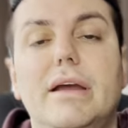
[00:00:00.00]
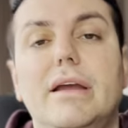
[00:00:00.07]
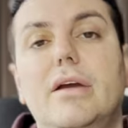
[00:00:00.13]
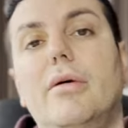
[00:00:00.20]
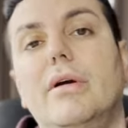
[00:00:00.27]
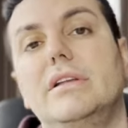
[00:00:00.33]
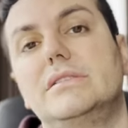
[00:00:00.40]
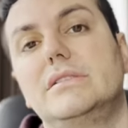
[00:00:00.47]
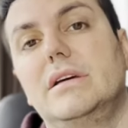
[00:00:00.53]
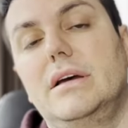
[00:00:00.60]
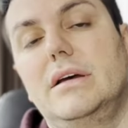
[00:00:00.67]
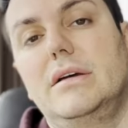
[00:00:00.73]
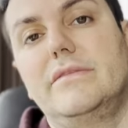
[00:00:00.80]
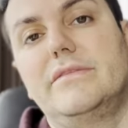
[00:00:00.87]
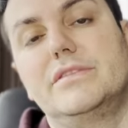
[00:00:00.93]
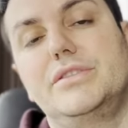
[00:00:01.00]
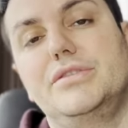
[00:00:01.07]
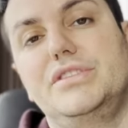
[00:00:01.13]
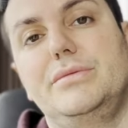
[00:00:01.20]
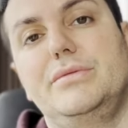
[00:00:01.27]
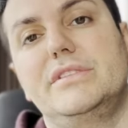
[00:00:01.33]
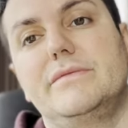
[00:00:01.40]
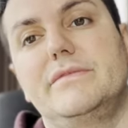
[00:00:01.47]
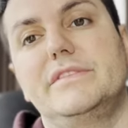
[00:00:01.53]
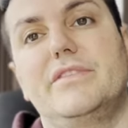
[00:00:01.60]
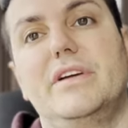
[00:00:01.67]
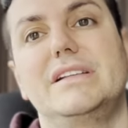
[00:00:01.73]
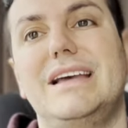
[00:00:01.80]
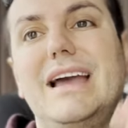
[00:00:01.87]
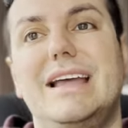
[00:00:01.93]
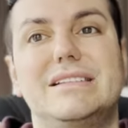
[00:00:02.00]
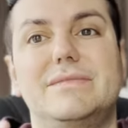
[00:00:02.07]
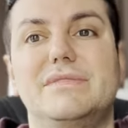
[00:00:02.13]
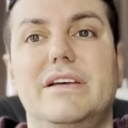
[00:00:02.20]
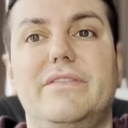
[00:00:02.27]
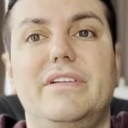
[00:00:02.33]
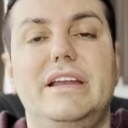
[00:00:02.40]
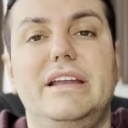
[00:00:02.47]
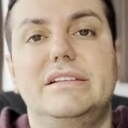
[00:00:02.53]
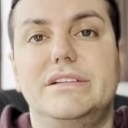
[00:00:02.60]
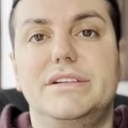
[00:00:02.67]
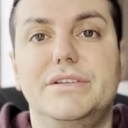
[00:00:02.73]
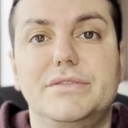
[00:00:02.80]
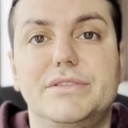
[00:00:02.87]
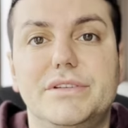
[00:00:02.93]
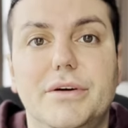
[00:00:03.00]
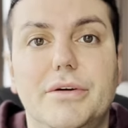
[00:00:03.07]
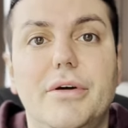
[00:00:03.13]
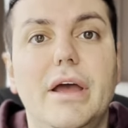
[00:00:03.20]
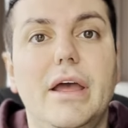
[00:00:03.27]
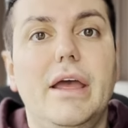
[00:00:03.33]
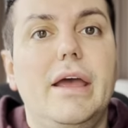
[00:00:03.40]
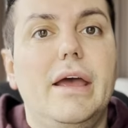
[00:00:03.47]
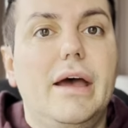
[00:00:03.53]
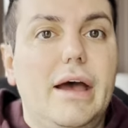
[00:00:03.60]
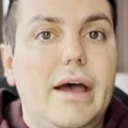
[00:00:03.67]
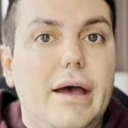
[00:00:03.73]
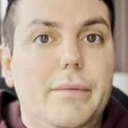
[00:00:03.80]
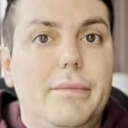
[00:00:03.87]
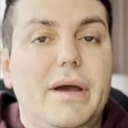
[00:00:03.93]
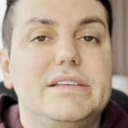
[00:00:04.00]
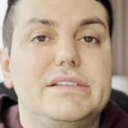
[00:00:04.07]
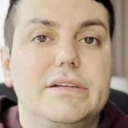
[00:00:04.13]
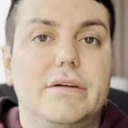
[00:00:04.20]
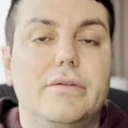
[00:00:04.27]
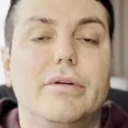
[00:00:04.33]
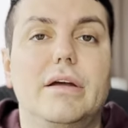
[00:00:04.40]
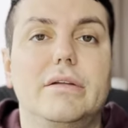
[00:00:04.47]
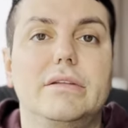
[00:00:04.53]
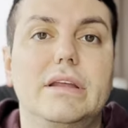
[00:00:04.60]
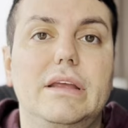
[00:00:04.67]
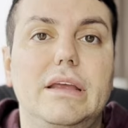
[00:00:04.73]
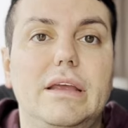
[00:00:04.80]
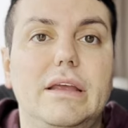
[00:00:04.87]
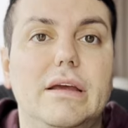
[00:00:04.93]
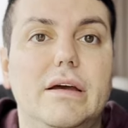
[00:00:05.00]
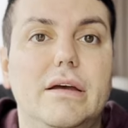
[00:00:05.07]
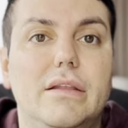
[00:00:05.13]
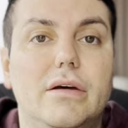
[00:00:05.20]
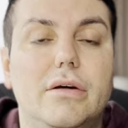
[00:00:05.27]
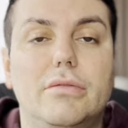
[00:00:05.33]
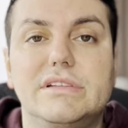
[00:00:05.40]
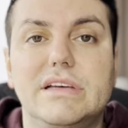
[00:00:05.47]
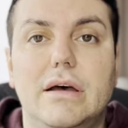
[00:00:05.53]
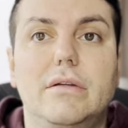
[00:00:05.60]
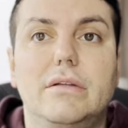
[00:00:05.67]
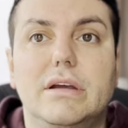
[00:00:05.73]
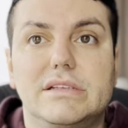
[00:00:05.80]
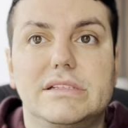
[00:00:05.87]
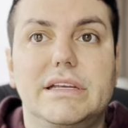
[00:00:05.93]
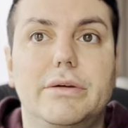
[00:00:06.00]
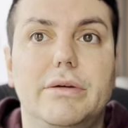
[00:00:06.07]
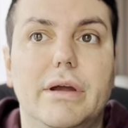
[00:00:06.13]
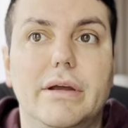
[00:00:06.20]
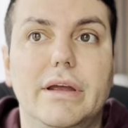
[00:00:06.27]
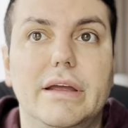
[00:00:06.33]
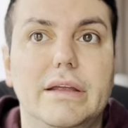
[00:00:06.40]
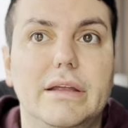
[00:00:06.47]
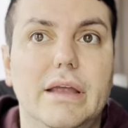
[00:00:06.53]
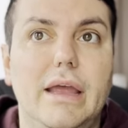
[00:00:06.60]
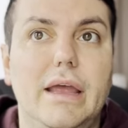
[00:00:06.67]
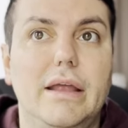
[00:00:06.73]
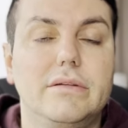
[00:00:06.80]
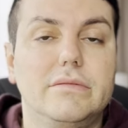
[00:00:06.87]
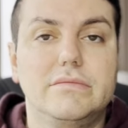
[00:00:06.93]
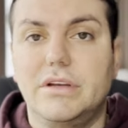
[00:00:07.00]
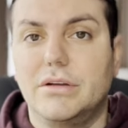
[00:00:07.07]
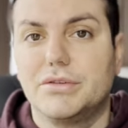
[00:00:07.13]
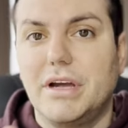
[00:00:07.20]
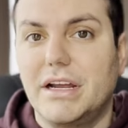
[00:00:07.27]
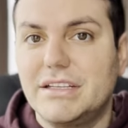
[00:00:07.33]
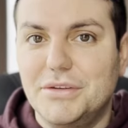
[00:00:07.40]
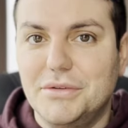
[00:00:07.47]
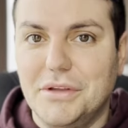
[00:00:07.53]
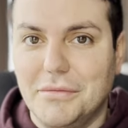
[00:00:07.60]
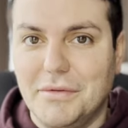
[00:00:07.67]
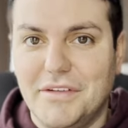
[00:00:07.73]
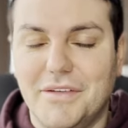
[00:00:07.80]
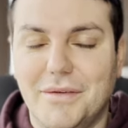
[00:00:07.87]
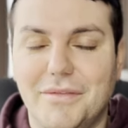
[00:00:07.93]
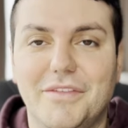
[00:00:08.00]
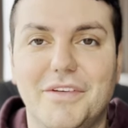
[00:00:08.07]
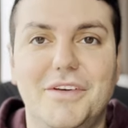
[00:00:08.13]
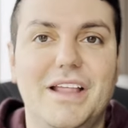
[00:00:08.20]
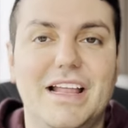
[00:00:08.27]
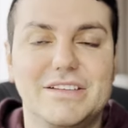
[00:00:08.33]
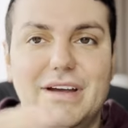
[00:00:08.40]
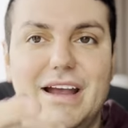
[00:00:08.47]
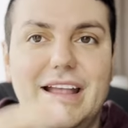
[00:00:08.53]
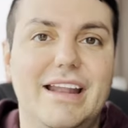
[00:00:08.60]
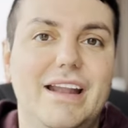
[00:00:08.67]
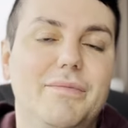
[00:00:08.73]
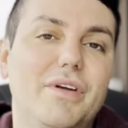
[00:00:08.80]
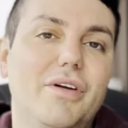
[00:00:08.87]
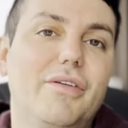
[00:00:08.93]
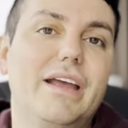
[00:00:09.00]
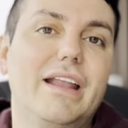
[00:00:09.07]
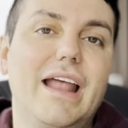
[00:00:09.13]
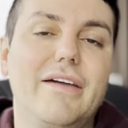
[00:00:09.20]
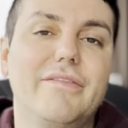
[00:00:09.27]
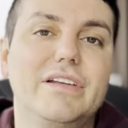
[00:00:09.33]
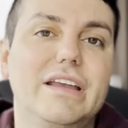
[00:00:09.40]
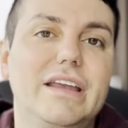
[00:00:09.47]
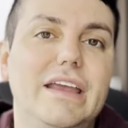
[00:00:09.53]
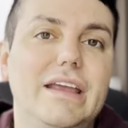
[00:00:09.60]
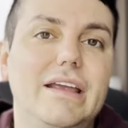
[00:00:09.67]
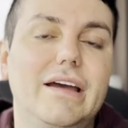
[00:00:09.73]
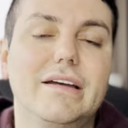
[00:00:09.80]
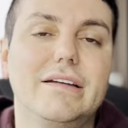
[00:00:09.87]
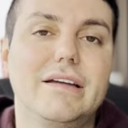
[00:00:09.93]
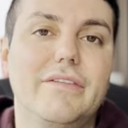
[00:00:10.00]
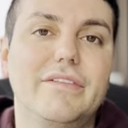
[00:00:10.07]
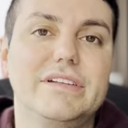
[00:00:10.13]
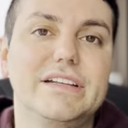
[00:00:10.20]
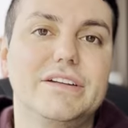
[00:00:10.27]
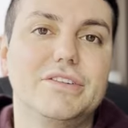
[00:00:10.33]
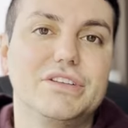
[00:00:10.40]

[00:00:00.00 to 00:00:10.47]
going for sushi with some of his friends. I had some stuff I needed to do, so I stuck around the hotel and the casino area and, you know, tried to do a little bit of filming for you. And that's why I ended up going and having dinner